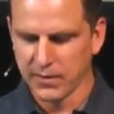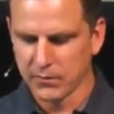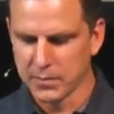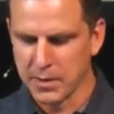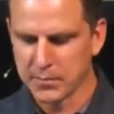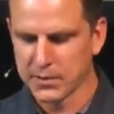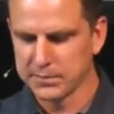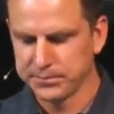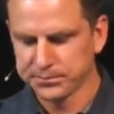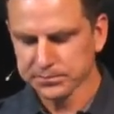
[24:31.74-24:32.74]
Remember,
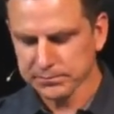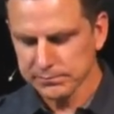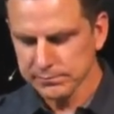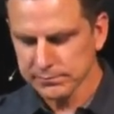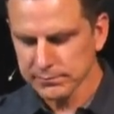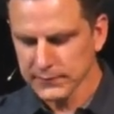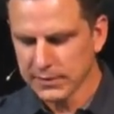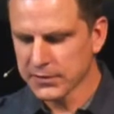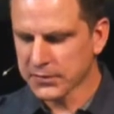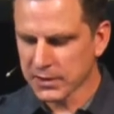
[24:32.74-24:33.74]

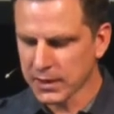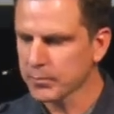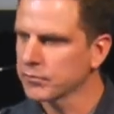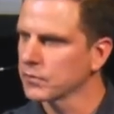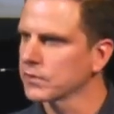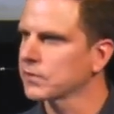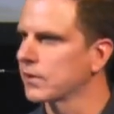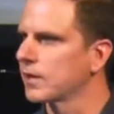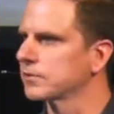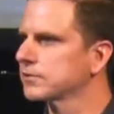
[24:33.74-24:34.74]
that the night before the
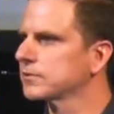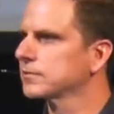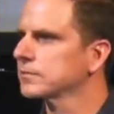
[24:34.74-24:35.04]
cross,